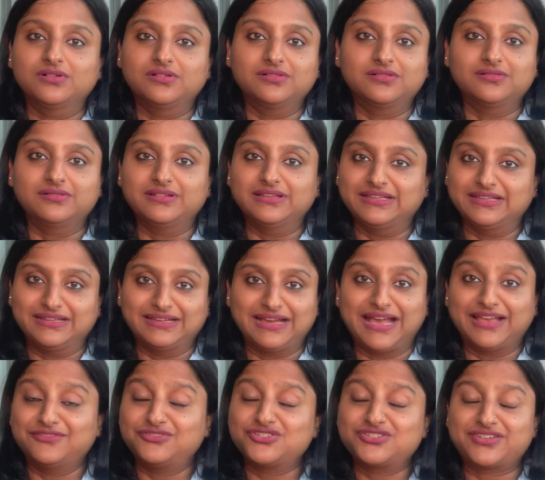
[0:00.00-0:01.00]

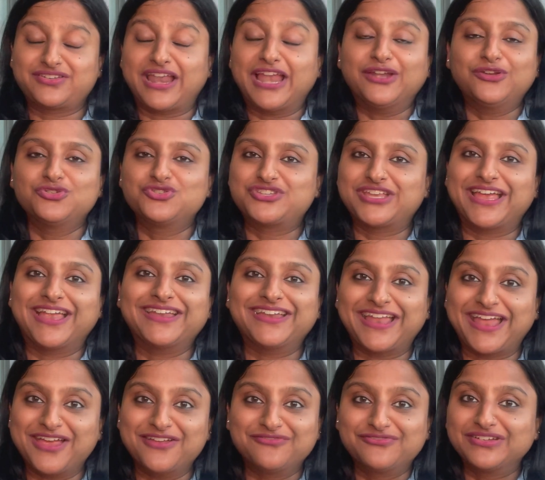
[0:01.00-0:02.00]
I try to share
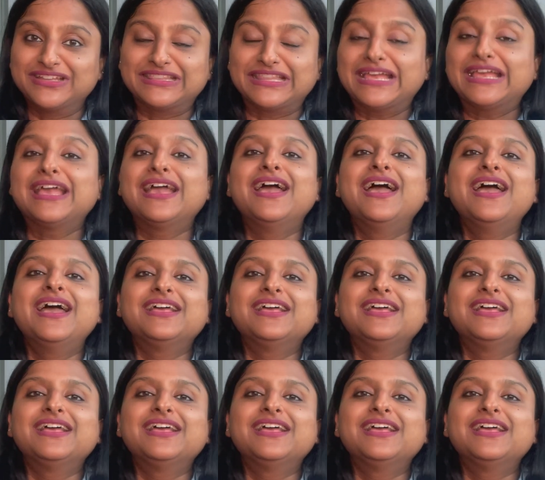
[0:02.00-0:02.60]
everything